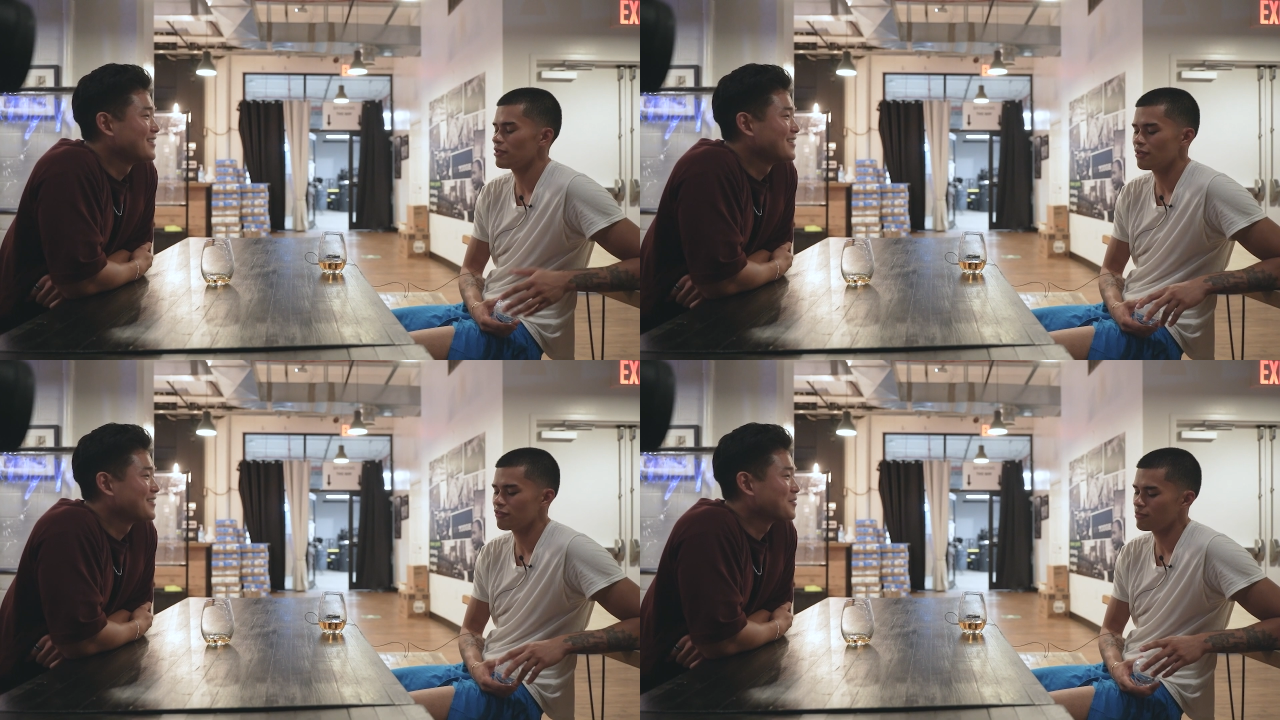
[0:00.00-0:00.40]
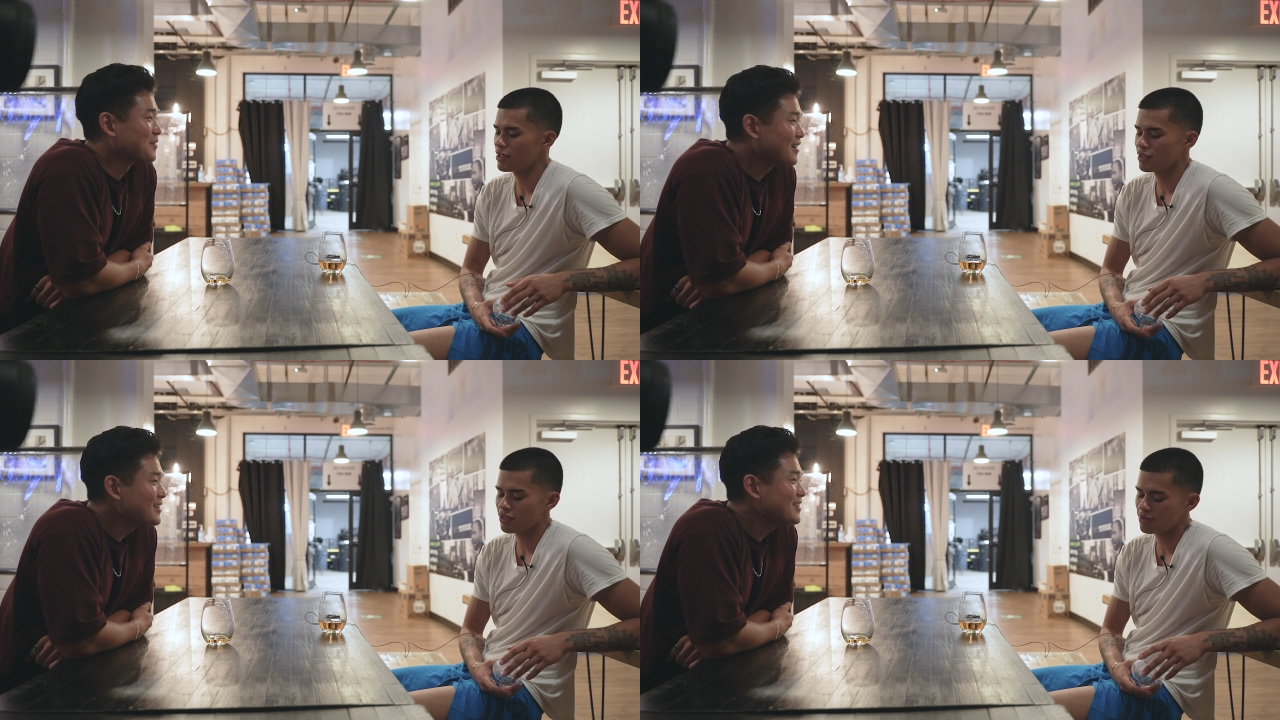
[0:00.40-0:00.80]
Speaker 1: it off,
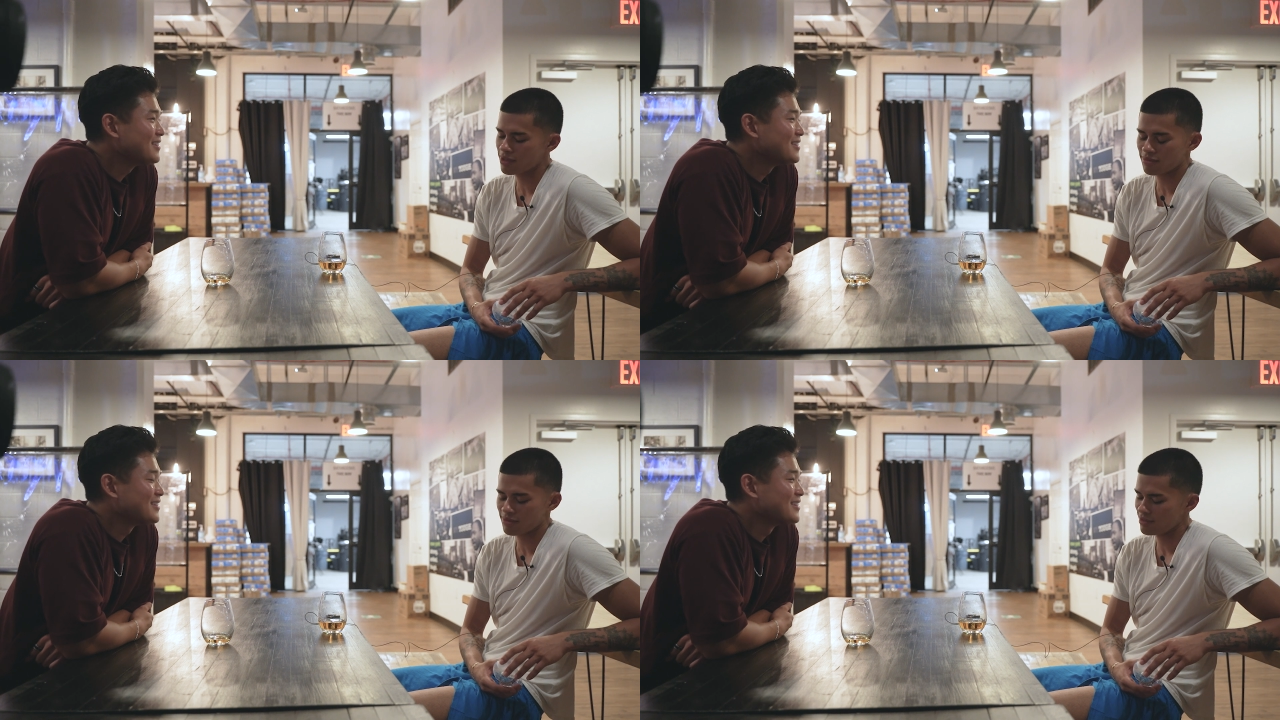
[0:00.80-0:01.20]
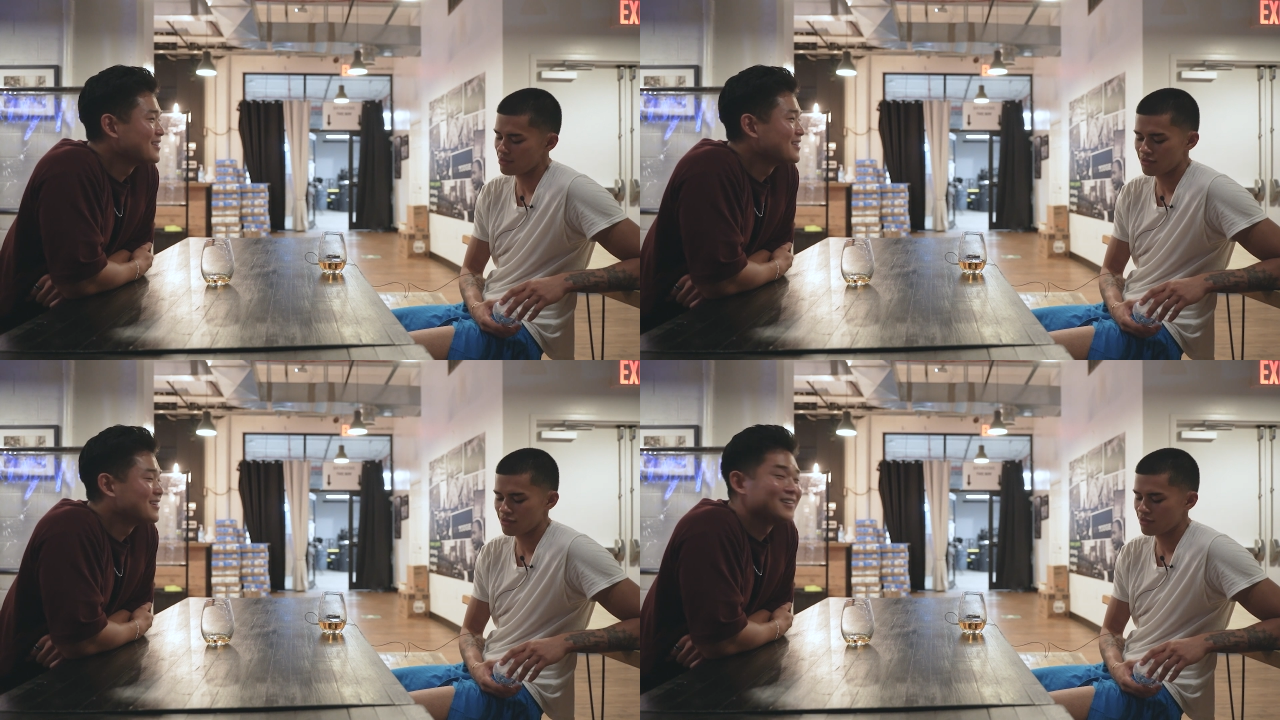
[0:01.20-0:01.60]
man. Come on. Commit.
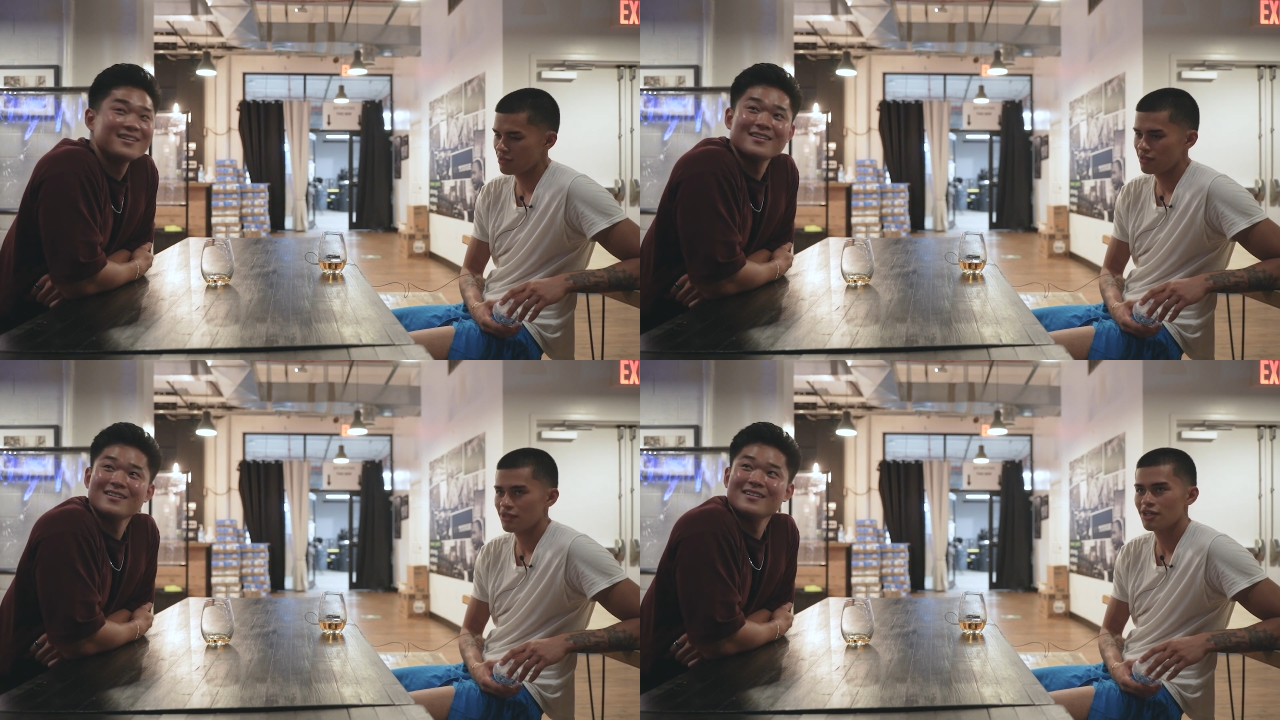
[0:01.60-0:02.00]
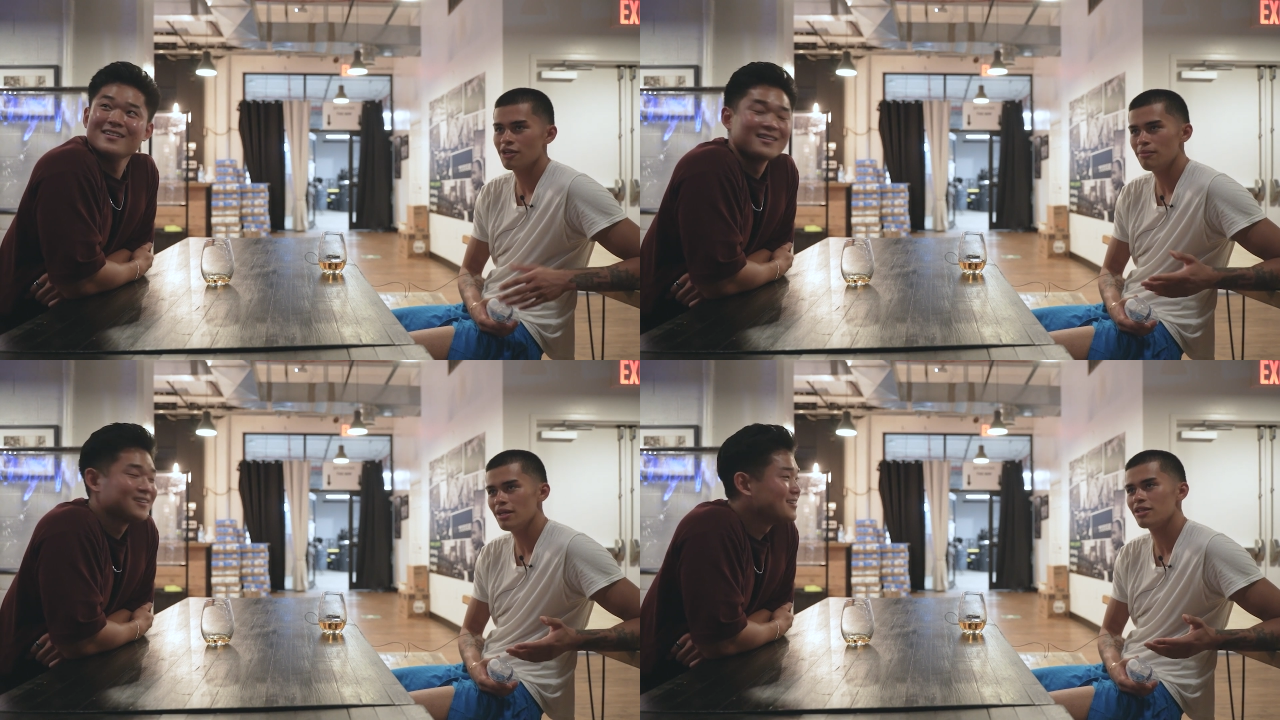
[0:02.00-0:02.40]

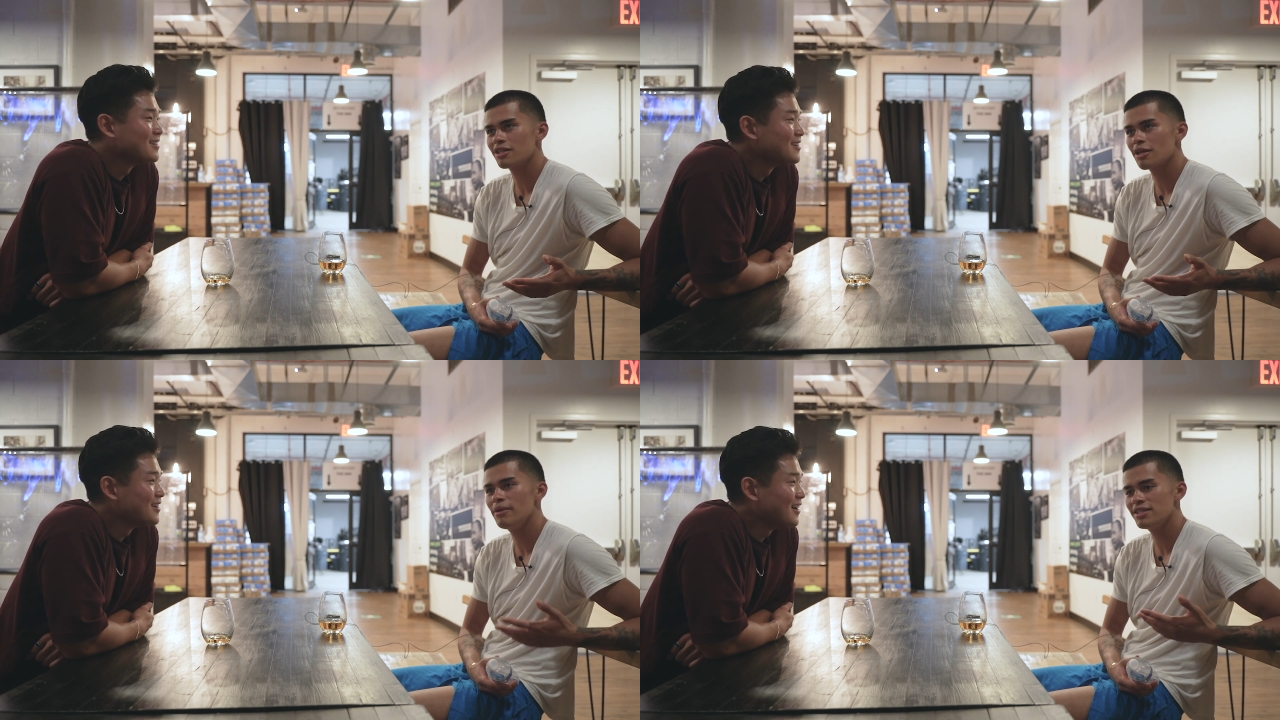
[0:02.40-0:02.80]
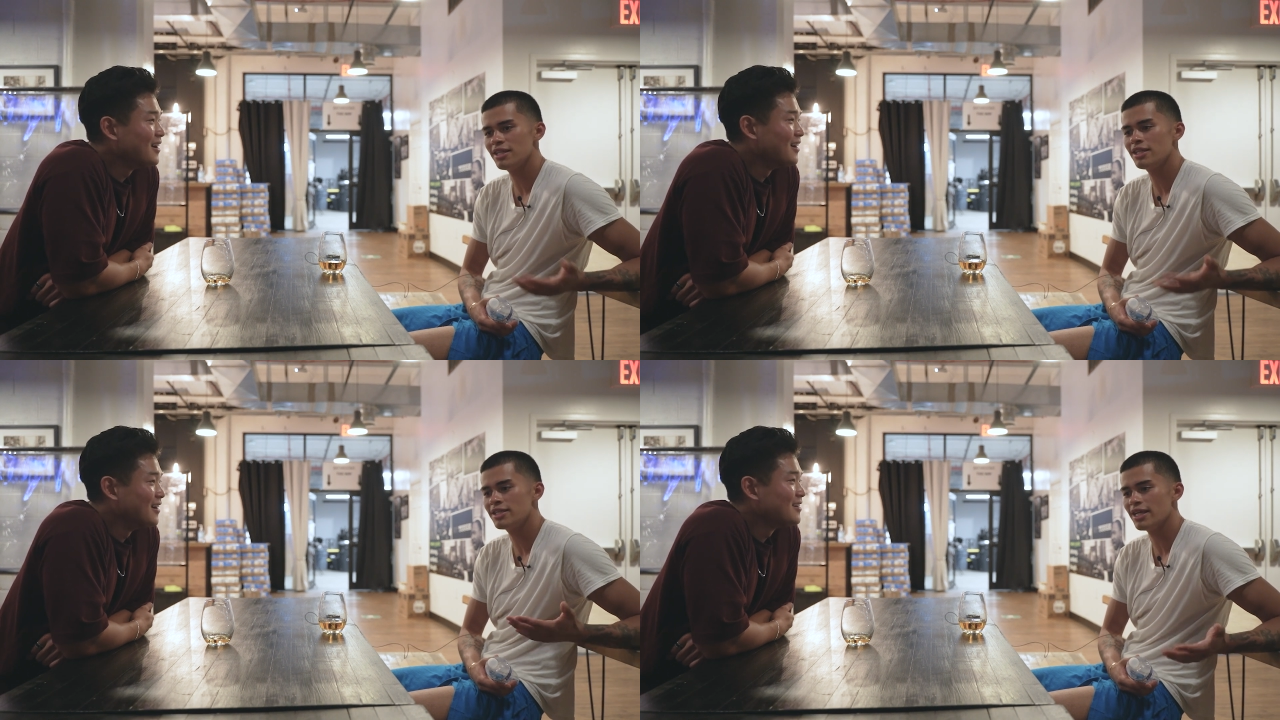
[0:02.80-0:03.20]
Commit. Commit to
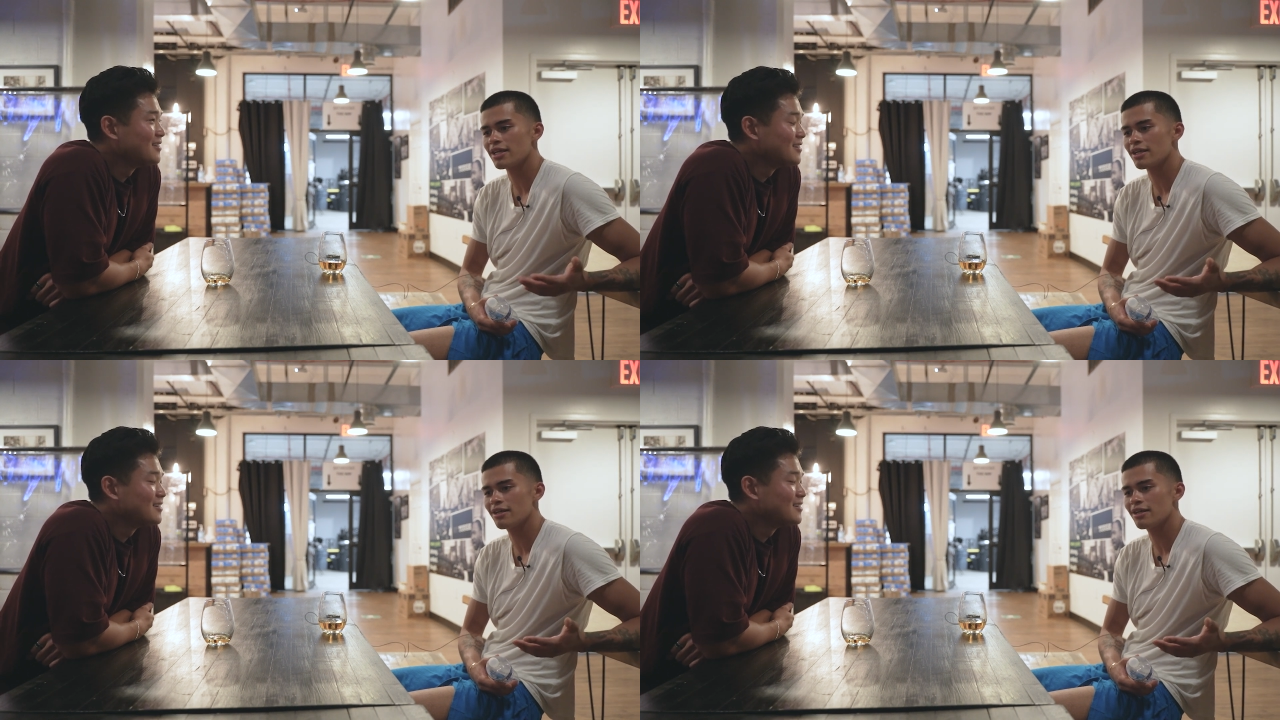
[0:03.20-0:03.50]
the dick.